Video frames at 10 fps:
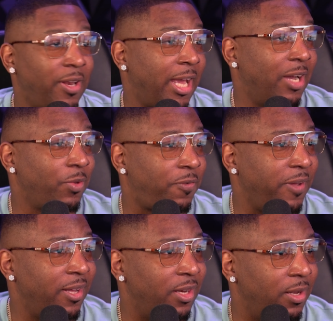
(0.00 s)
I felt like I was
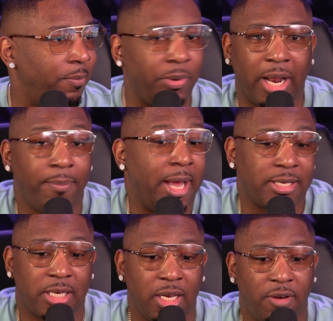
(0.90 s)
failing, but I'm
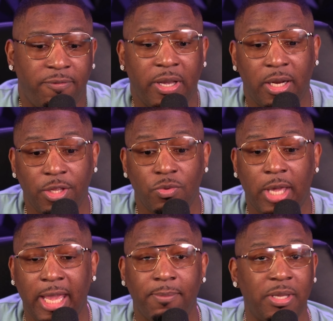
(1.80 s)
not scared to failing.
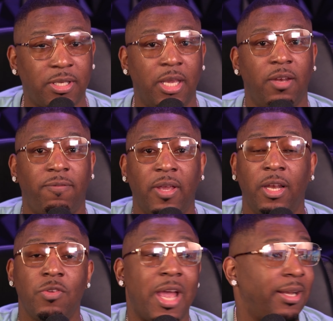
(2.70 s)
You can't be scared to
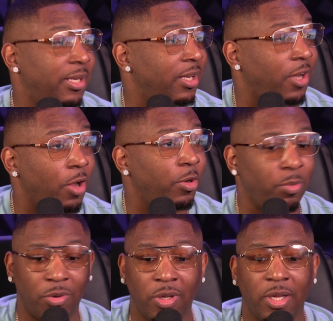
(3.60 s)
failing. You have to get
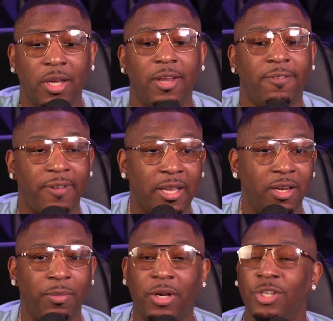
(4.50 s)
comfortable
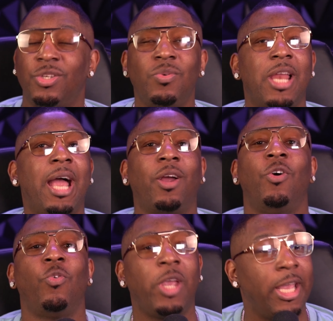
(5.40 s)
failing because you're
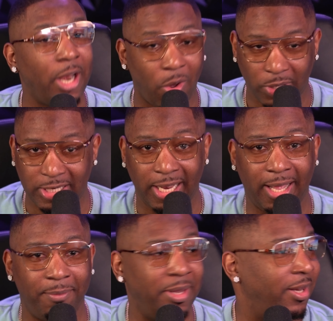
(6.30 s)
not going to win all the
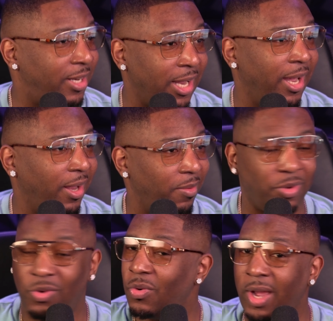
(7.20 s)
time in the
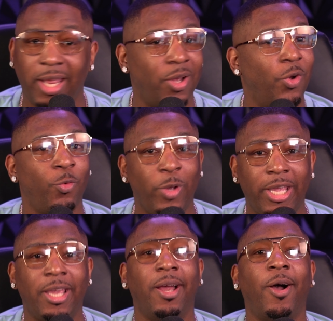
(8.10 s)
game. You ain't going to
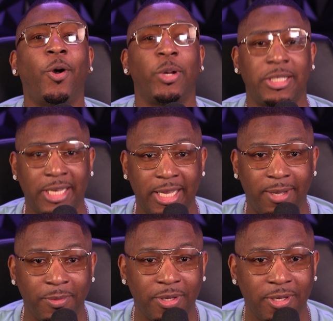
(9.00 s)
win all the
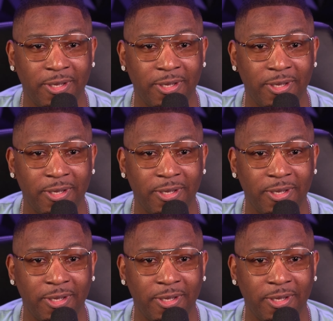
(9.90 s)
time.